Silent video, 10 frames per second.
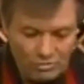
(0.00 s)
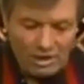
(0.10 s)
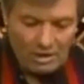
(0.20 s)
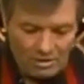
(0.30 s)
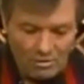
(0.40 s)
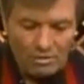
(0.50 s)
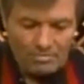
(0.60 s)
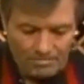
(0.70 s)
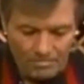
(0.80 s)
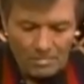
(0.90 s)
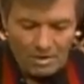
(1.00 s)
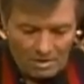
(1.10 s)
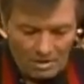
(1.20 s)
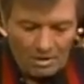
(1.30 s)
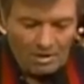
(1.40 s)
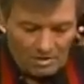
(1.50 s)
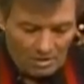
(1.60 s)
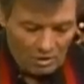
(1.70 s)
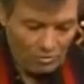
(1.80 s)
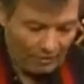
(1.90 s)
together,
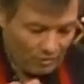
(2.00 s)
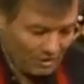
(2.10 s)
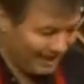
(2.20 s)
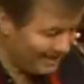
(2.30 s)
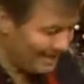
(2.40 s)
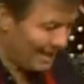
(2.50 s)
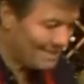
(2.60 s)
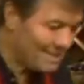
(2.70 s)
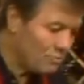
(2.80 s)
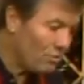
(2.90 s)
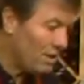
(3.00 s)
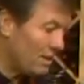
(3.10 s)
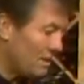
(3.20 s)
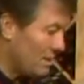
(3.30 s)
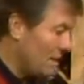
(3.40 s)
you have the nice acidulated